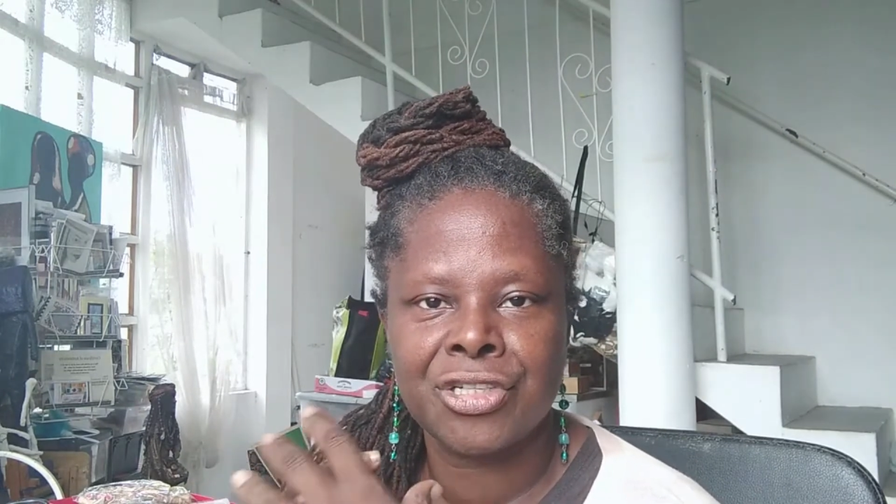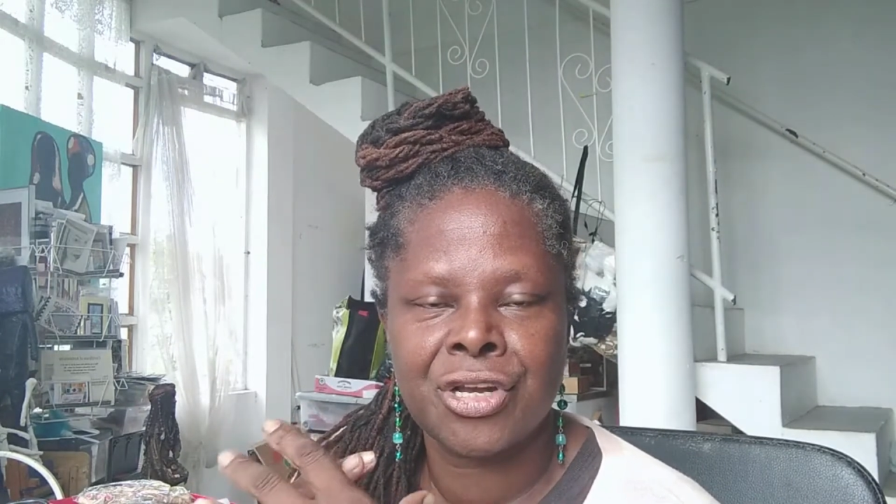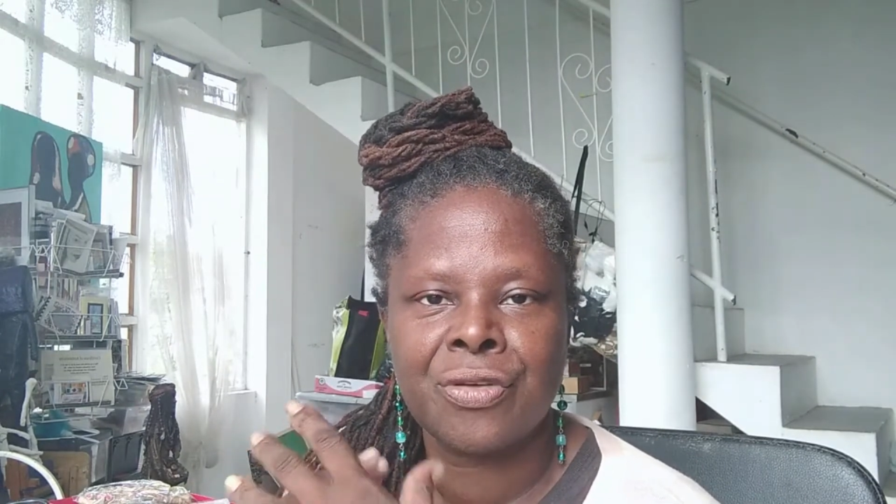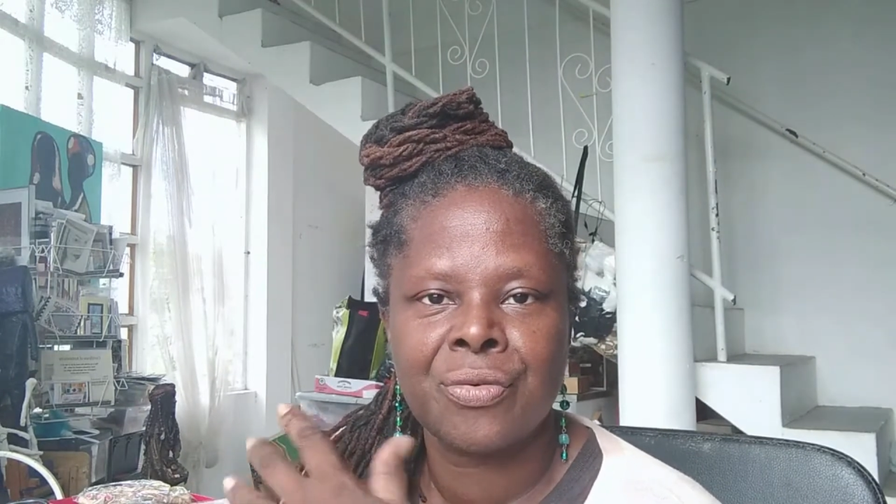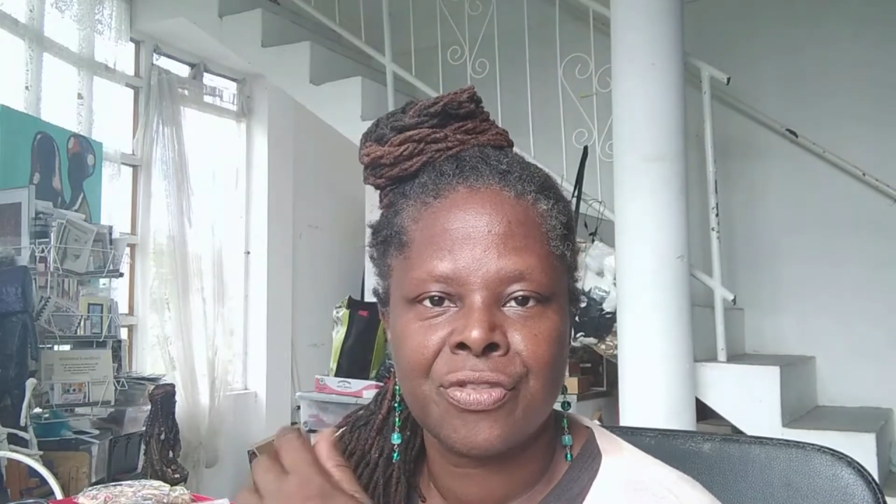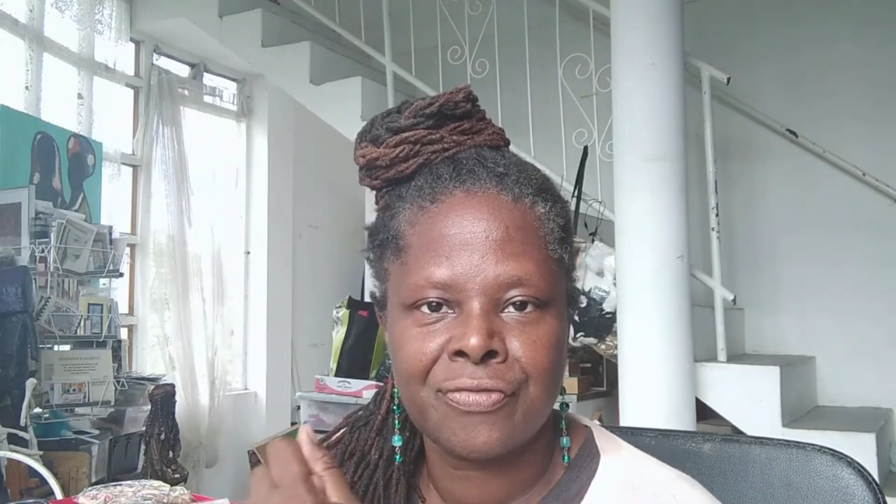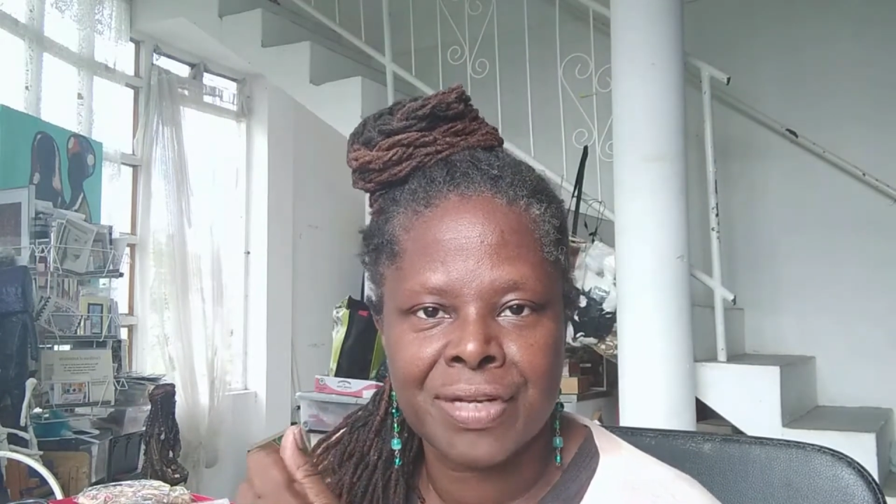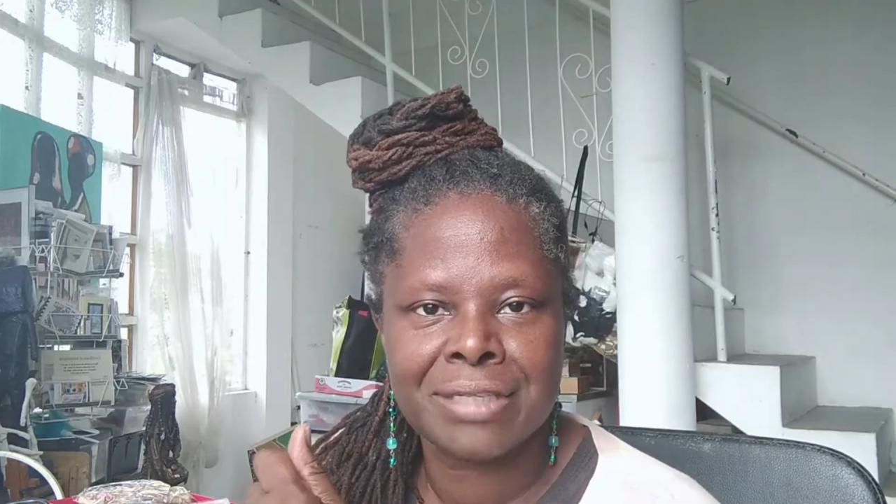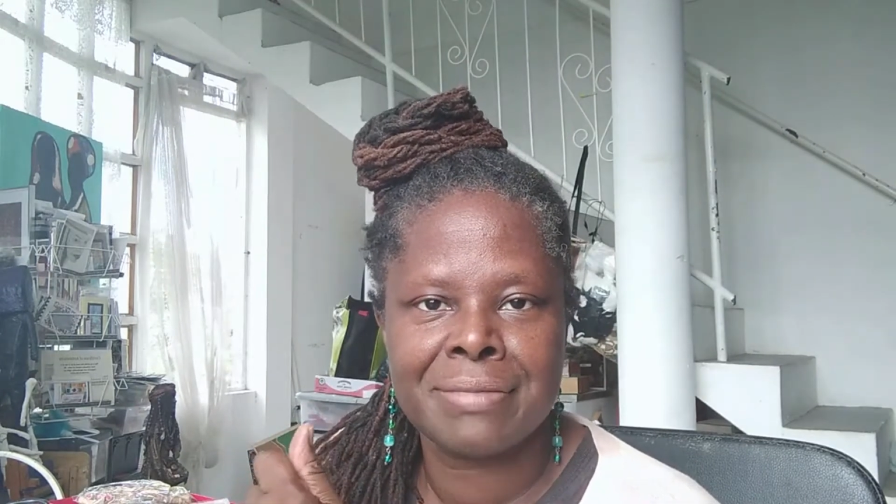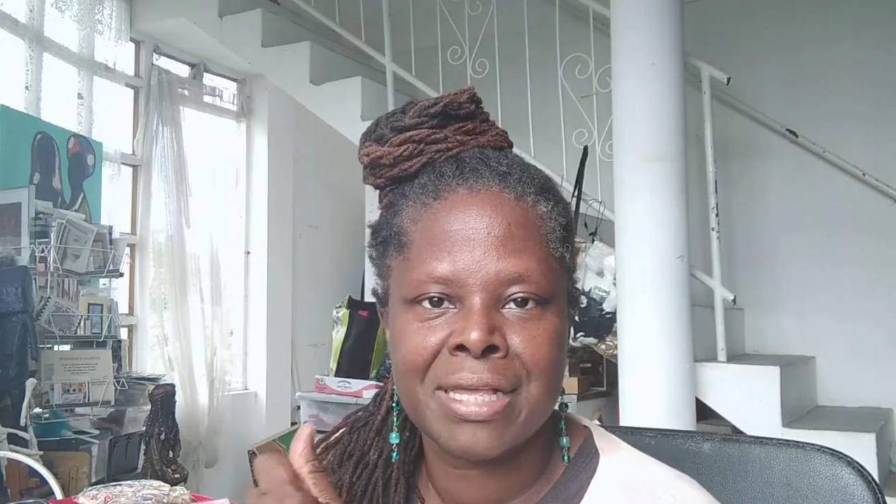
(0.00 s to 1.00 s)
you know, all the
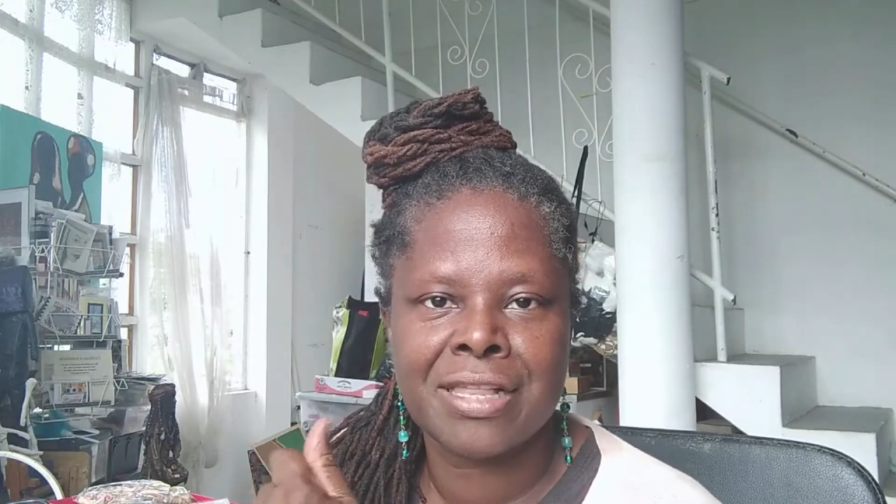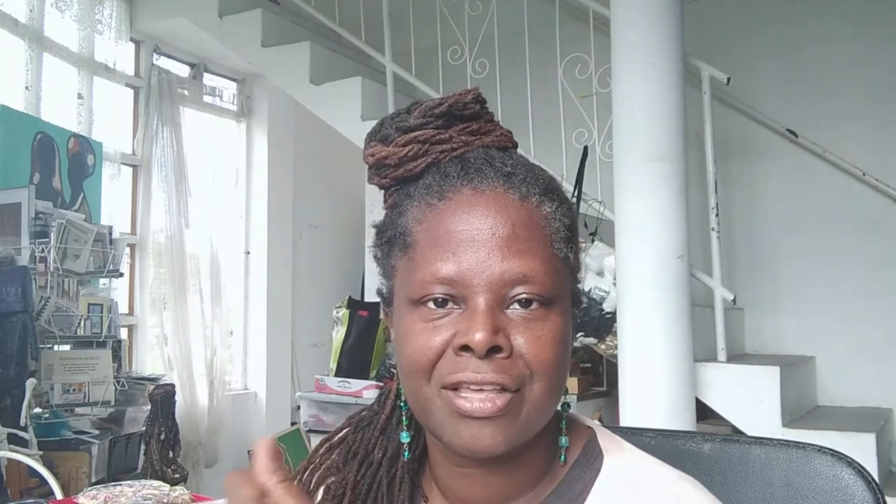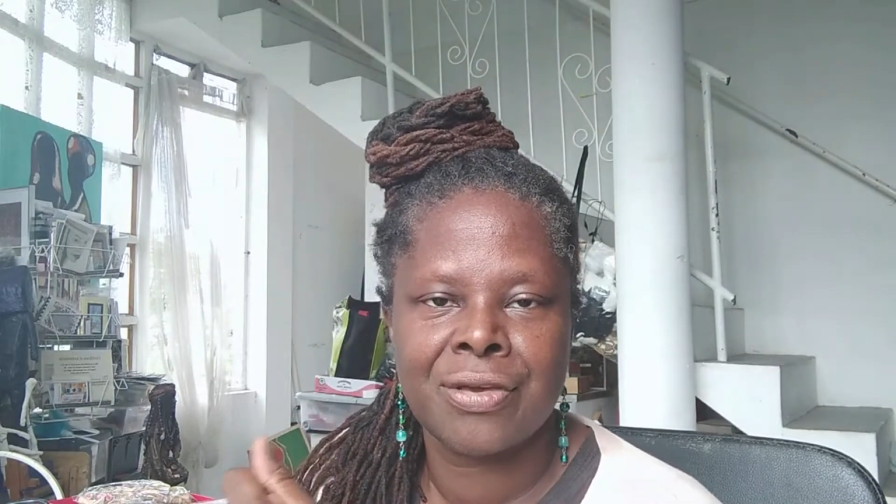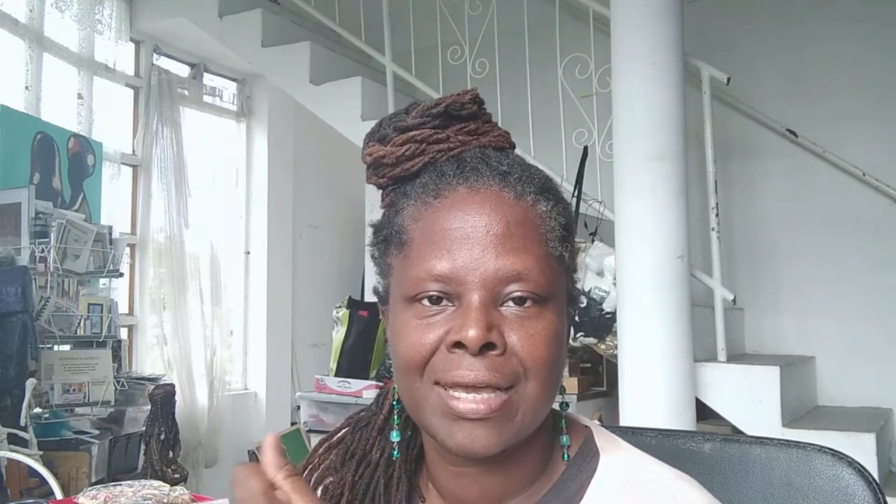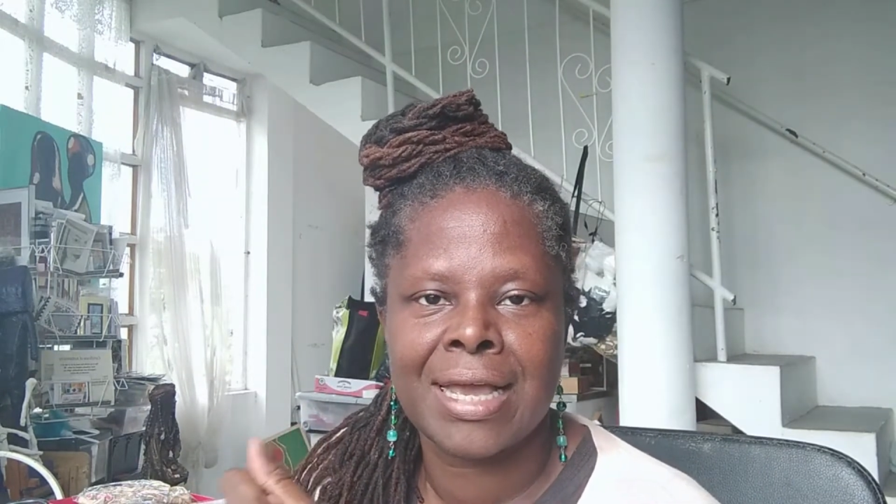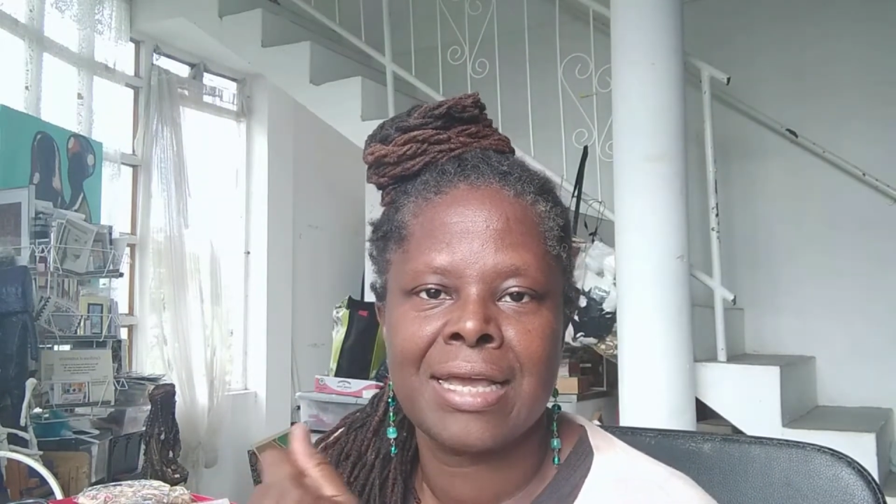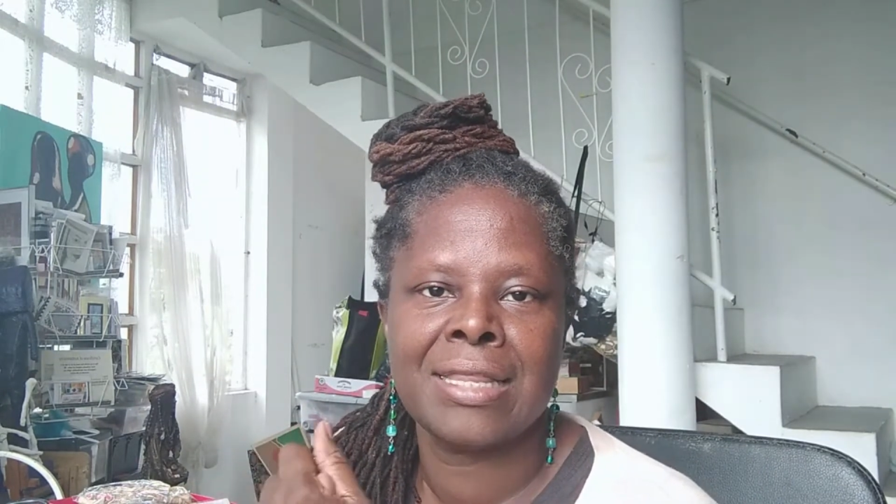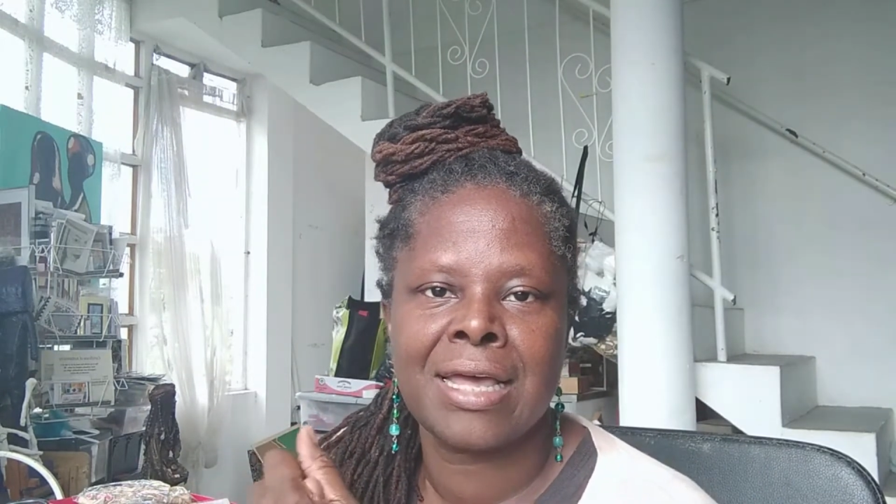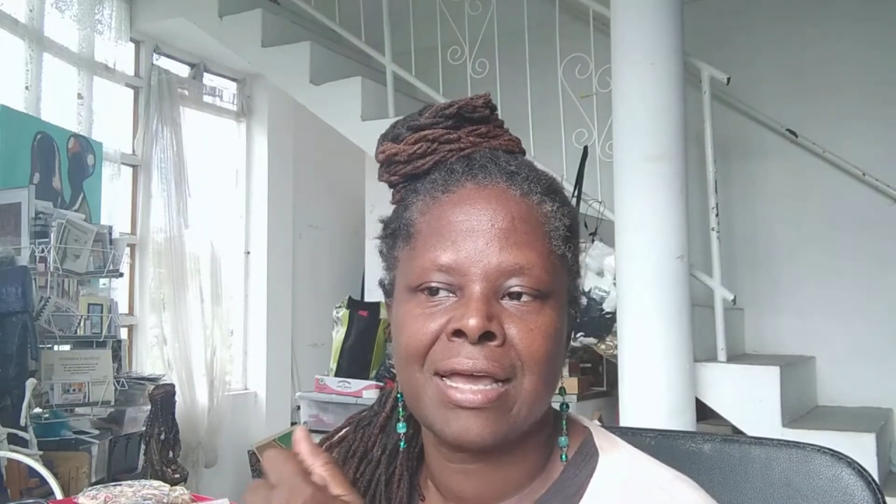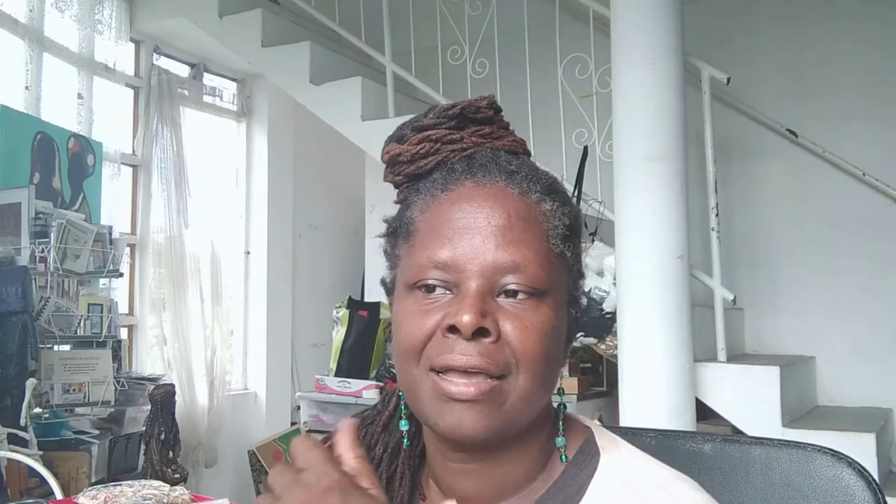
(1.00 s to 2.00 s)
vitamins that you can get in
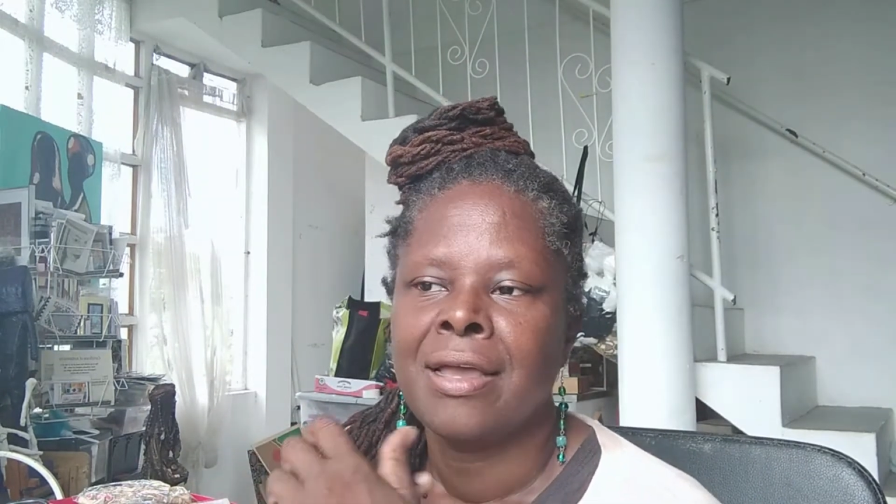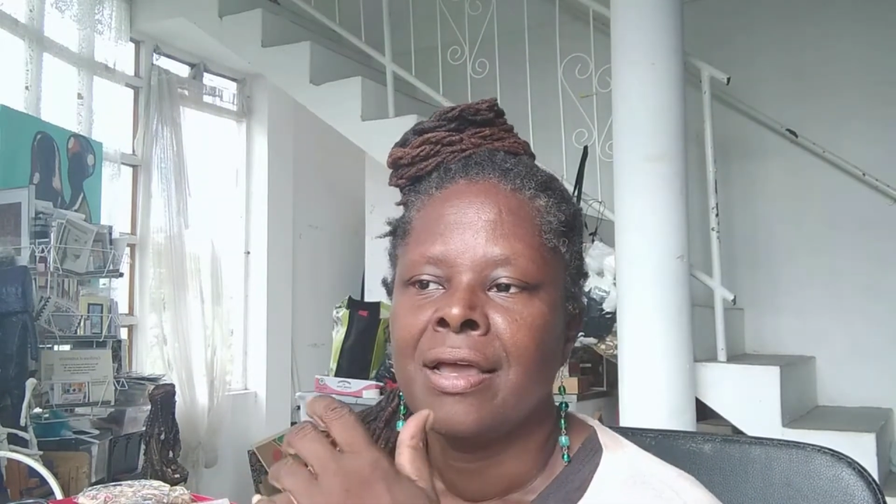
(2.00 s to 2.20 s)
there.